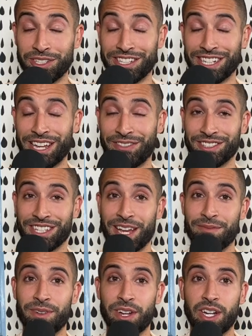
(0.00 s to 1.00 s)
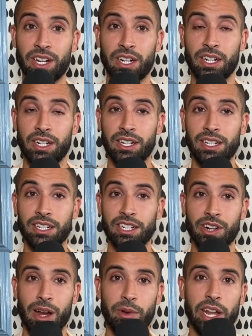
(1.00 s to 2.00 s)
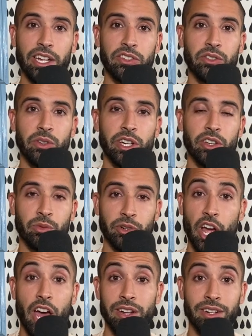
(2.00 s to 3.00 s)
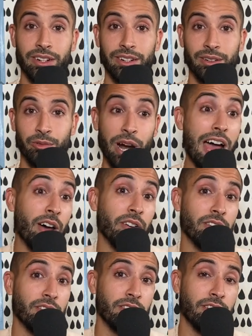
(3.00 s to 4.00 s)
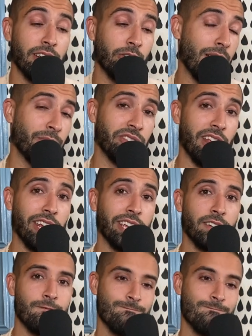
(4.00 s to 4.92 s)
a delightful time. Right. Grandma Naked Studios. We're done. We're out. And Grandma's naked.